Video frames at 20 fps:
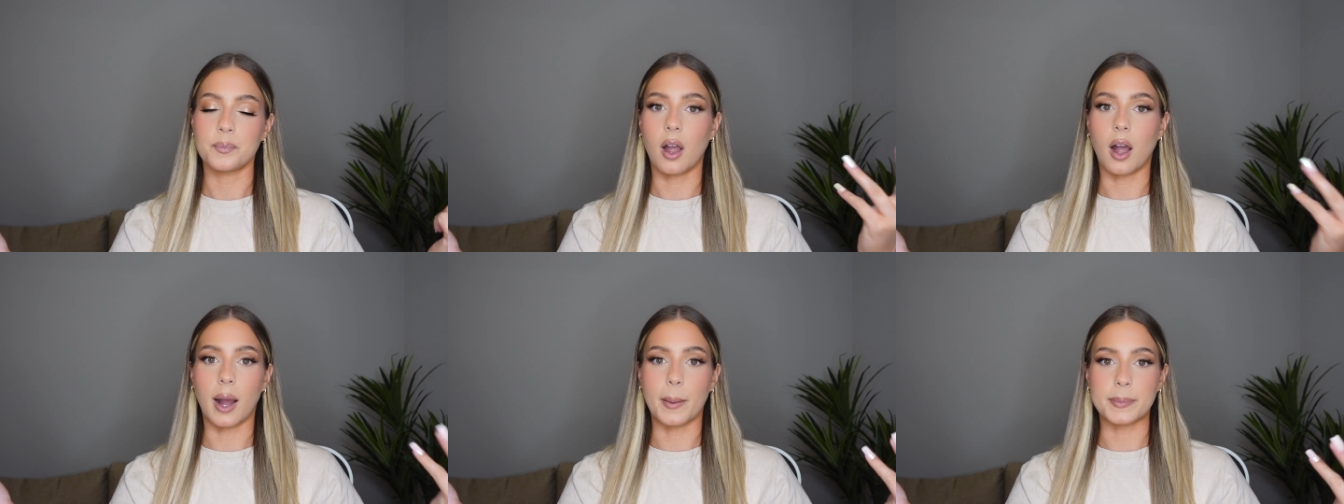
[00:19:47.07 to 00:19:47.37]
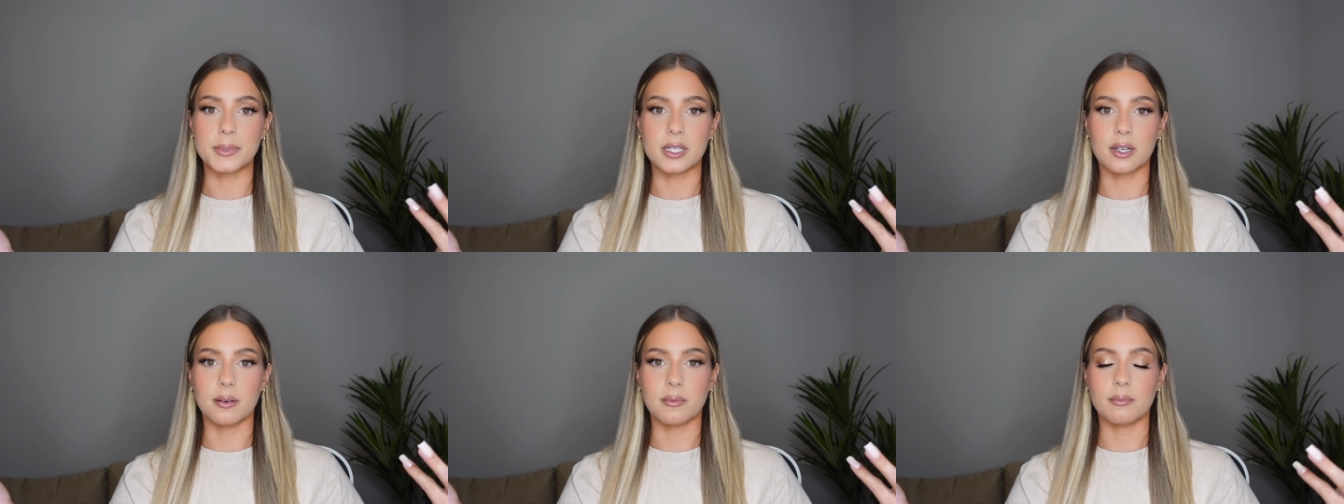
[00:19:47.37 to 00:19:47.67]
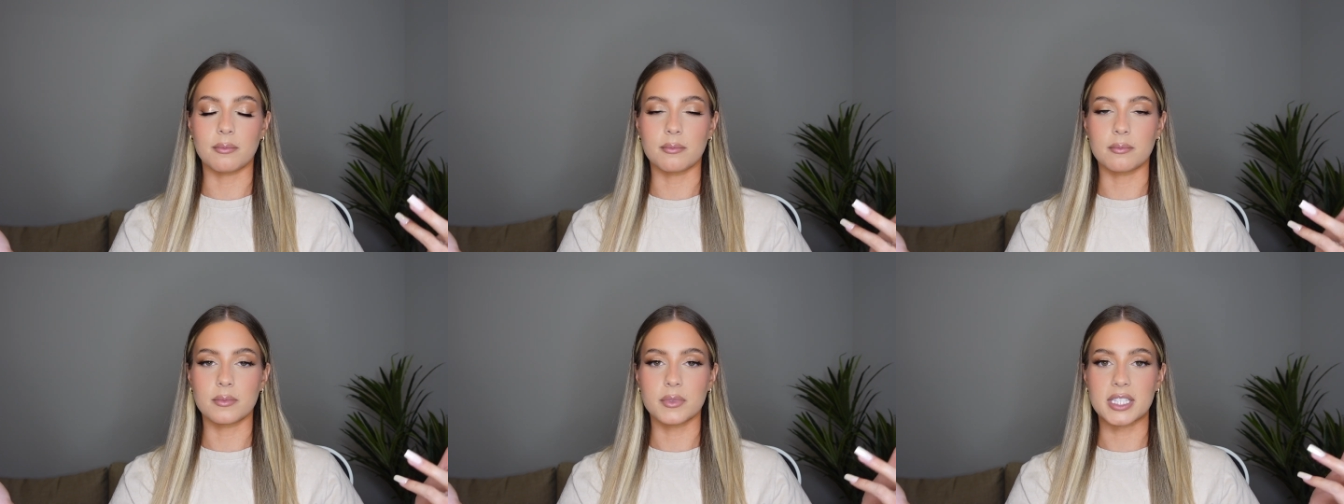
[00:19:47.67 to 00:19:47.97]

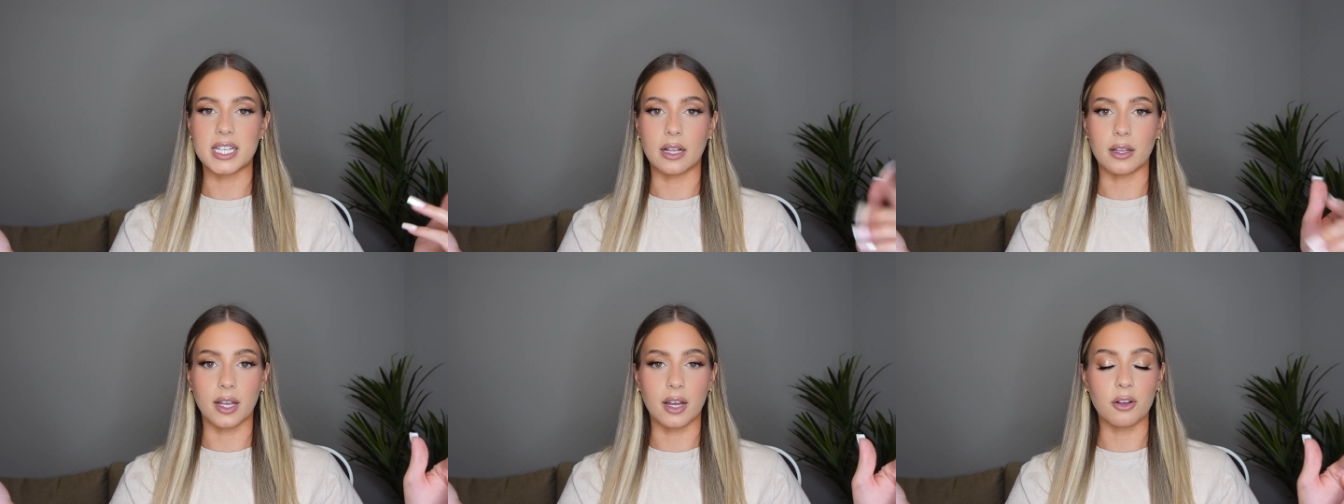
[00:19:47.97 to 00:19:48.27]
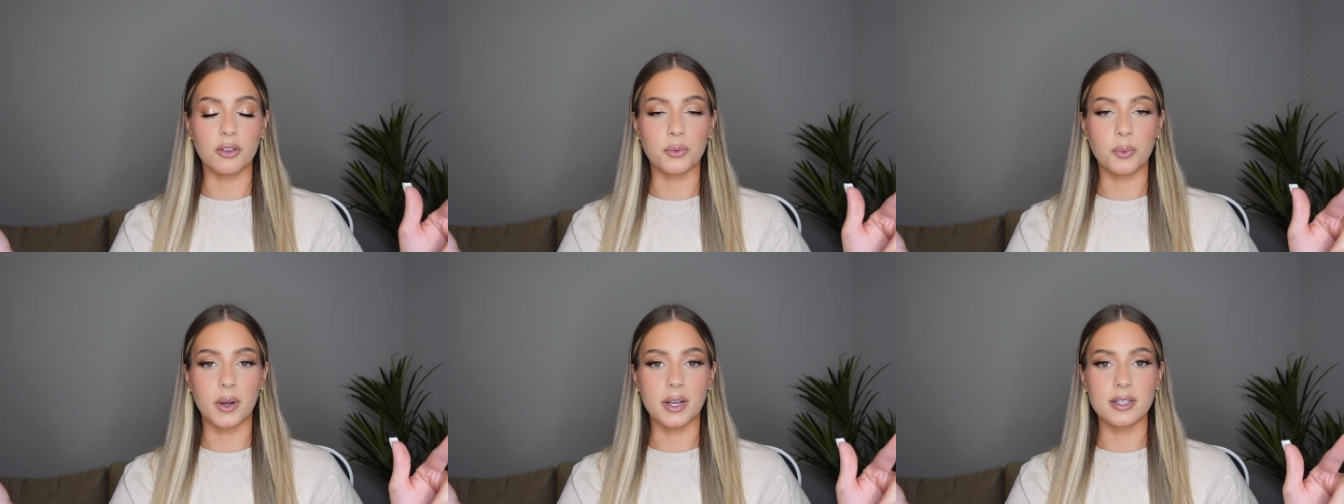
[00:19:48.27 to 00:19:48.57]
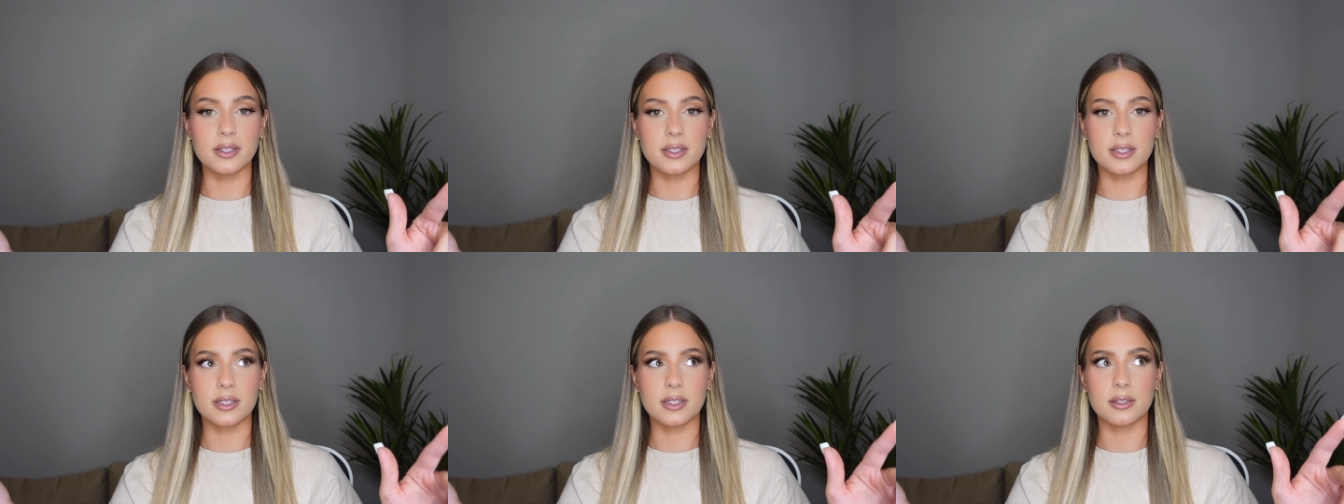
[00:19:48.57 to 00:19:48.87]
optum telehealth
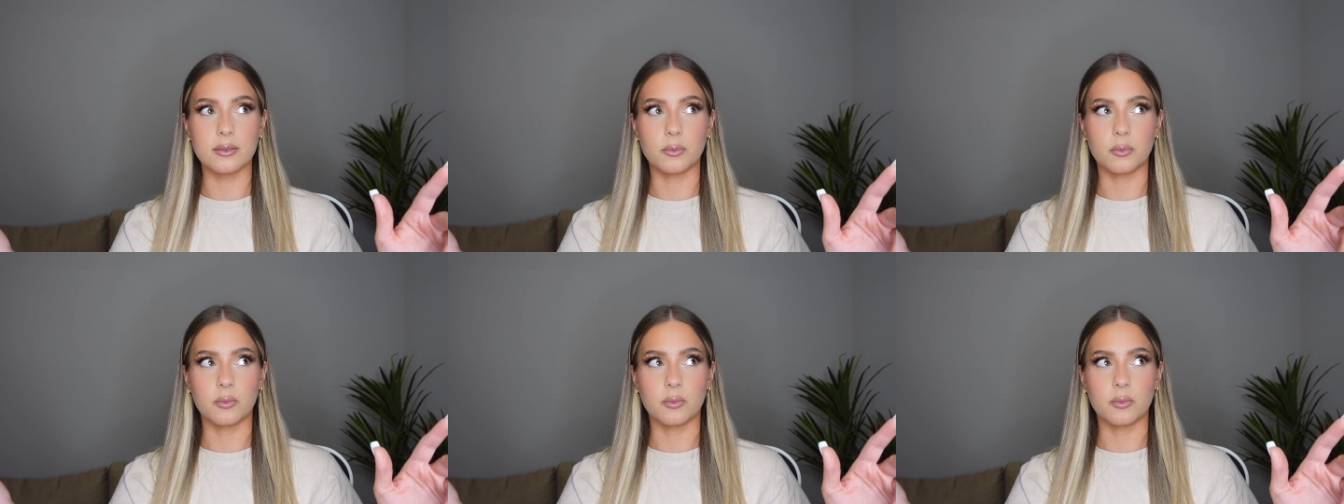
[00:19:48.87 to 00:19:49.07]
ones